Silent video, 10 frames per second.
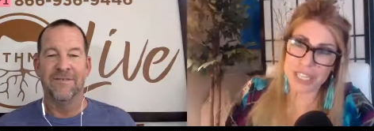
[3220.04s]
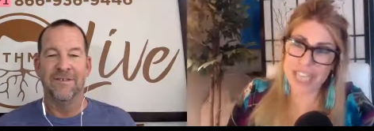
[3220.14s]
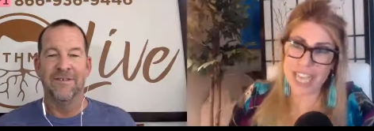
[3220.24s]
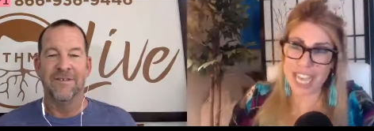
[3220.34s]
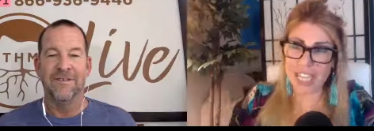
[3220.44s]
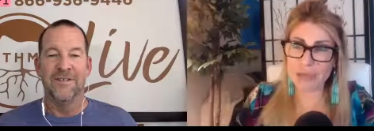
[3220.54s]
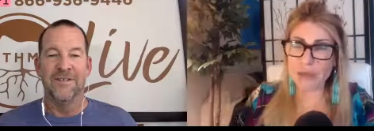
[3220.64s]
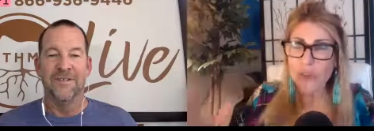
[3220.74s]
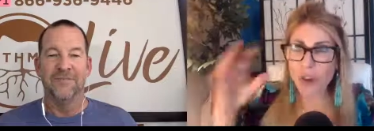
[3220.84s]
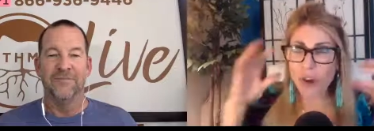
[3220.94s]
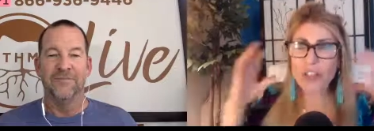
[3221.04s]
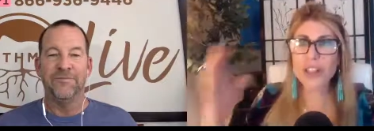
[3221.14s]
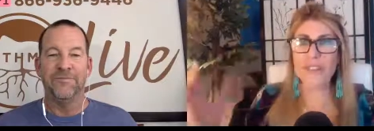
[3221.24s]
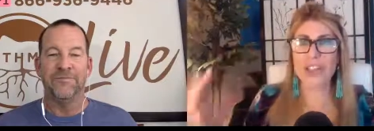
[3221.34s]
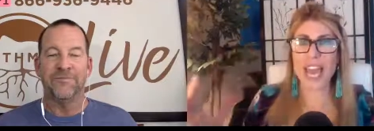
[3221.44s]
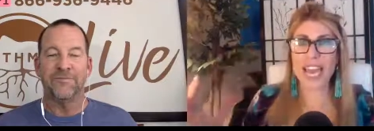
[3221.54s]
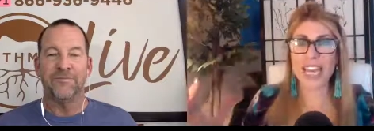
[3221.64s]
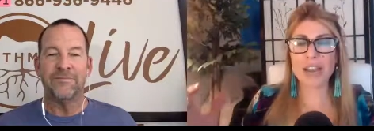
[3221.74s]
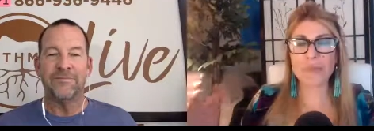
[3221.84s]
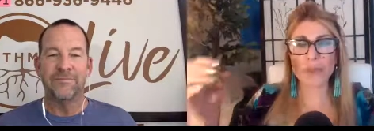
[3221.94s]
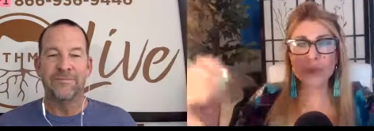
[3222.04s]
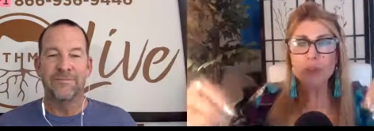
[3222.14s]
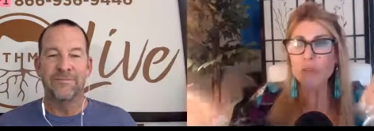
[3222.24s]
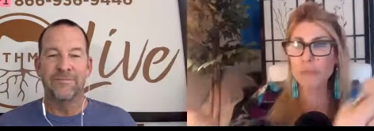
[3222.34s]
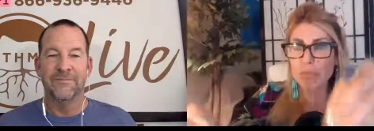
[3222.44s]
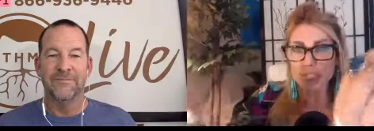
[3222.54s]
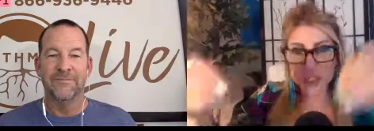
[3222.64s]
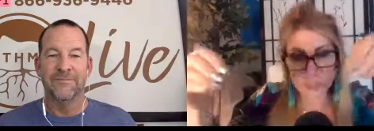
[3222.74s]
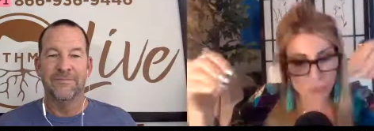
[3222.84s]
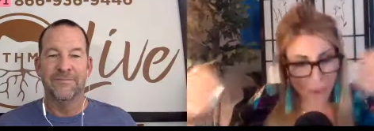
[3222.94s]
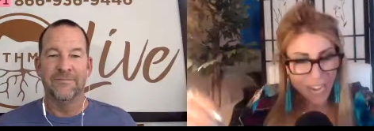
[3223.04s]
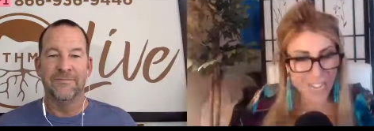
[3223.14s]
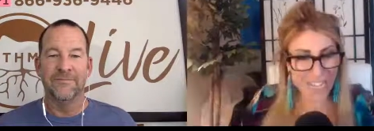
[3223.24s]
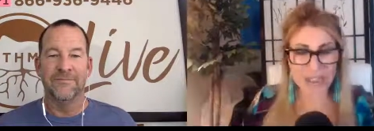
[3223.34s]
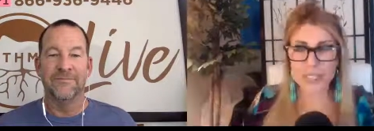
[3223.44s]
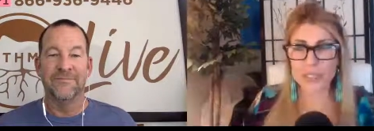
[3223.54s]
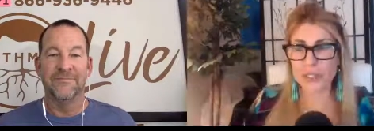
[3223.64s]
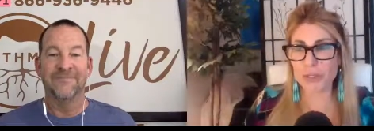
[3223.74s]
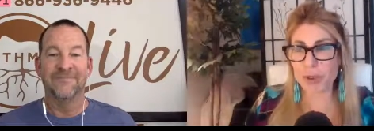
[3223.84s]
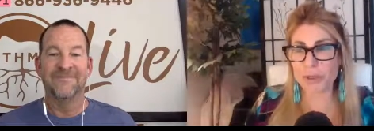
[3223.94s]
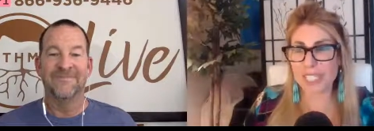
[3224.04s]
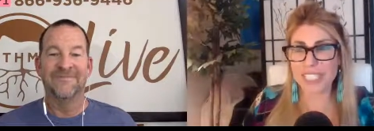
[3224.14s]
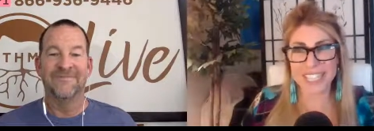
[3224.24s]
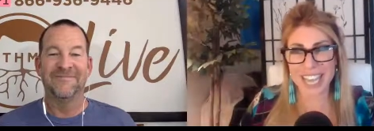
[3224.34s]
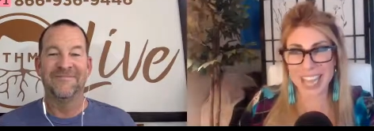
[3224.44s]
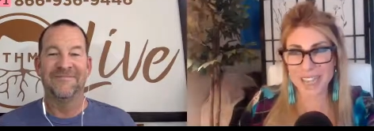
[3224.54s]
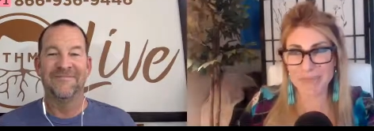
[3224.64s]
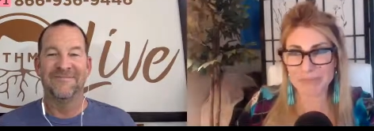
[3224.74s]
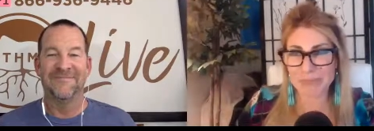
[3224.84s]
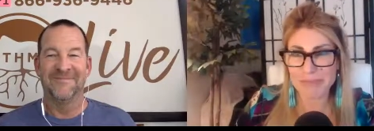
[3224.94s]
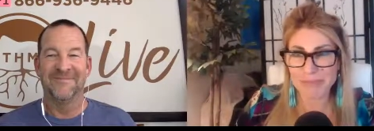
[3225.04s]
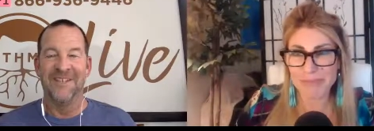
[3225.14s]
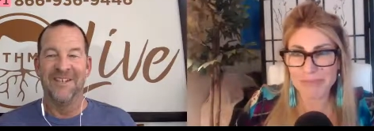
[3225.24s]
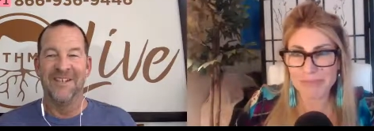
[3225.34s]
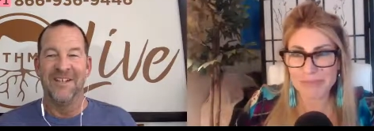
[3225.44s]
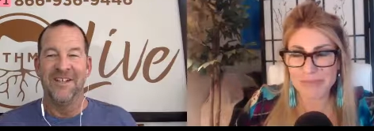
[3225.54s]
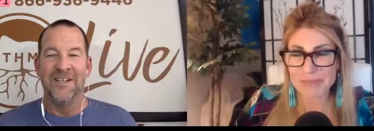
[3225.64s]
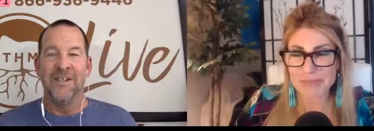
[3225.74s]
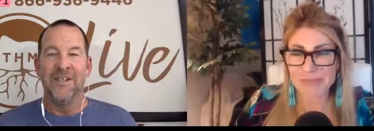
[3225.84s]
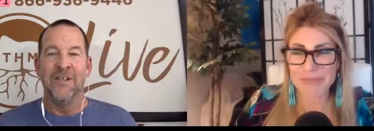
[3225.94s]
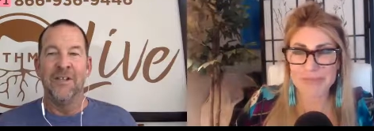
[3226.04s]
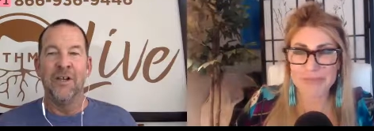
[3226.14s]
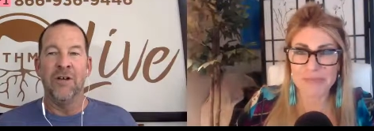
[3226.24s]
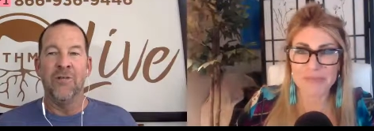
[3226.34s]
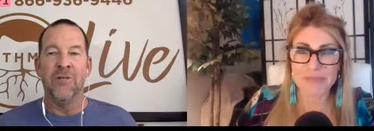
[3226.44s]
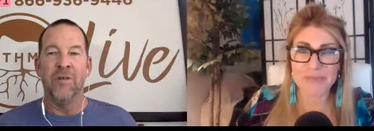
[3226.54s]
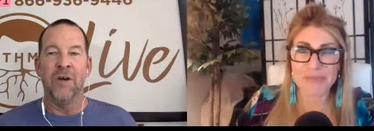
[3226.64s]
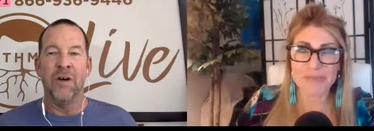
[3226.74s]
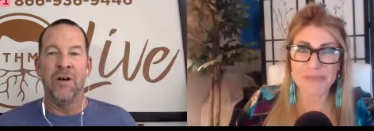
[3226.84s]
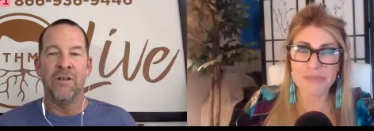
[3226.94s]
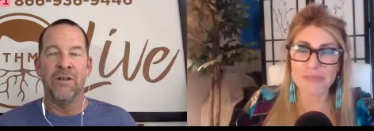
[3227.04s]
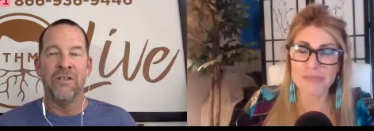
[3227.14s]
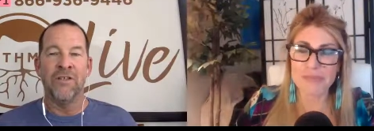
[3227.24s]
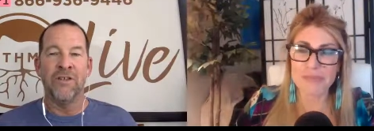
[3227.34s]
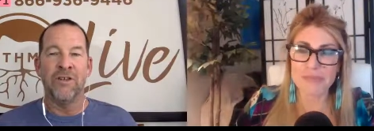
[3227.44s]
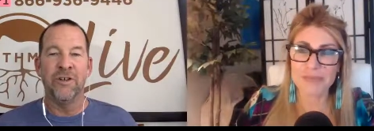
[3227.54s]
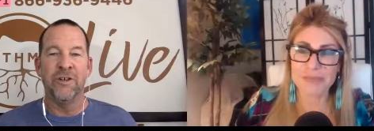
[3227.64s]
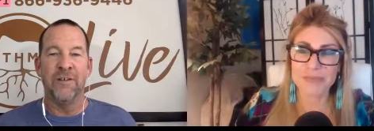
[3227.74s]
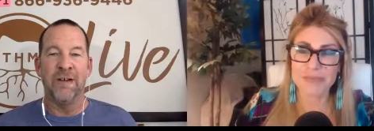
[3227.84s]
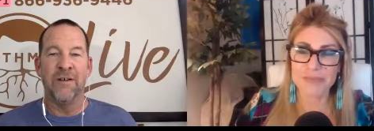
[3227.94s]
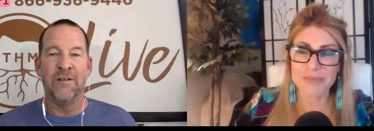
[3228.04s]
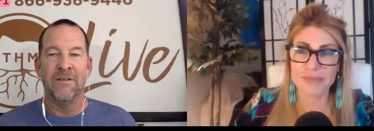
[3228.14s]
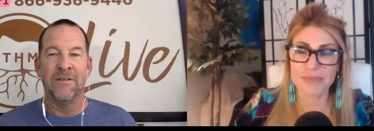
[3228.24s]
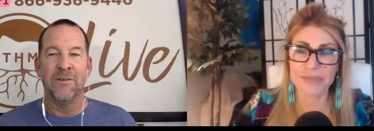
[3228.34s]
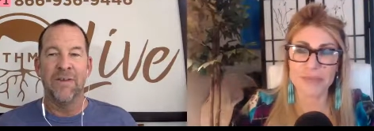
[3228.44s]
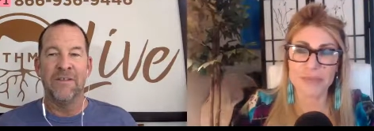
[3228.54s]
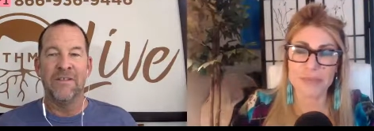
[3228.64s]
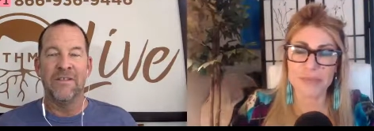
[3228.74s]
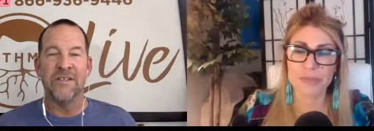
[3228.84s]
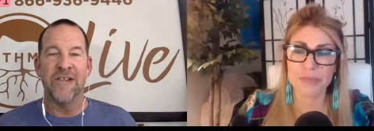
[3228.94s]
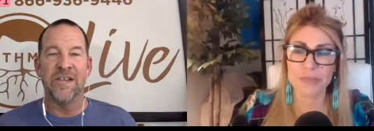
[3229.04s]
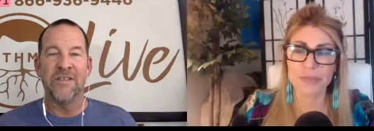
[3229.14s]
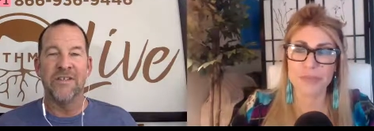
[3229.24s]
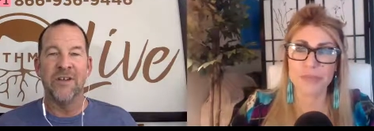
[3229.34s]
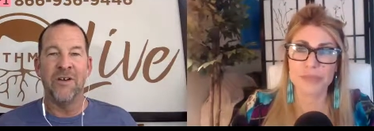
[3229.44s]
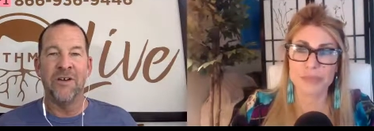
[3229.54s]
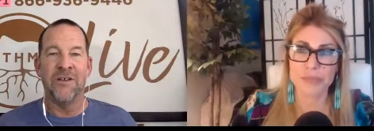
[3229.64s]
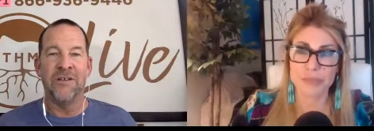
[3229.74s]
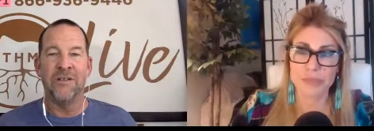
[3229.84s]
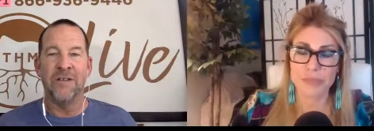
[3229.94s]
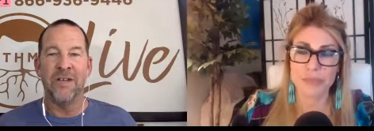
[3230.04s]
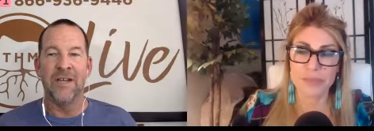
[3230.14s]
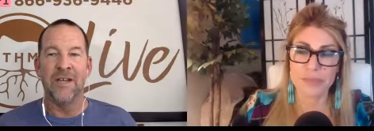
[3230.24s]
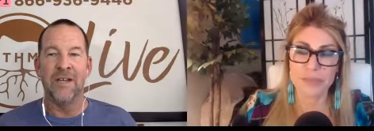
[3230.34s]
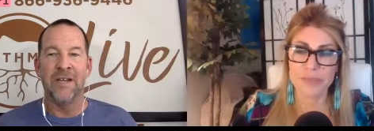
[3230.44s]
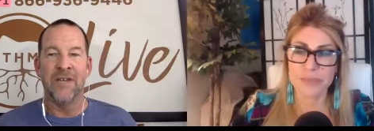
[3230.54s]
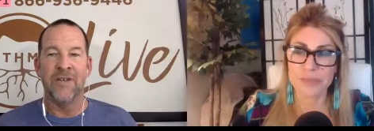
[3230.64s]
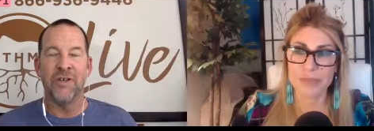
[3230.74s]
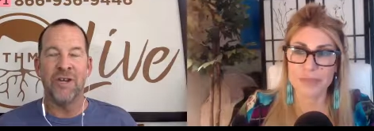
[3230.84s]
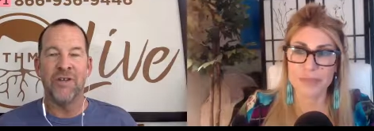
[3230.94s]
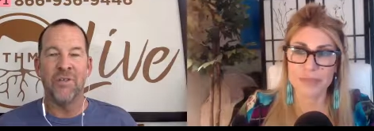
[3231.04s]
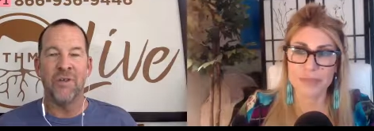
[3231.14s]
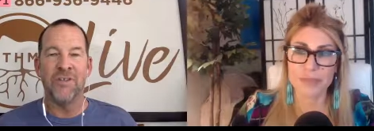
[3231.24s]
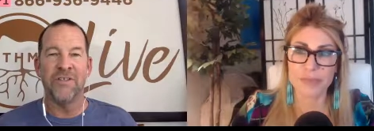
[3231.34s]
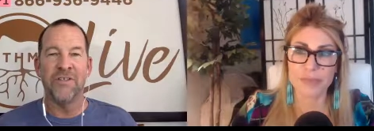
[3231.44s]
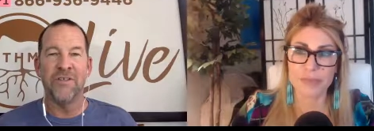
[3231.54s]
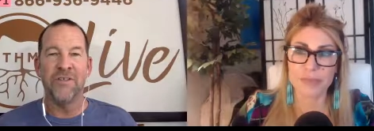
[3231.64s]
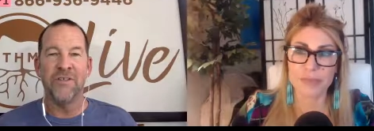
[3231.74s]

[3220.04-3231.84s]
Speaker 1: at the end with all of that and with who you be just right now at this moment in time?
Speaker 2: You know, we're all concerned about the way society's going. And I try not to watch the news too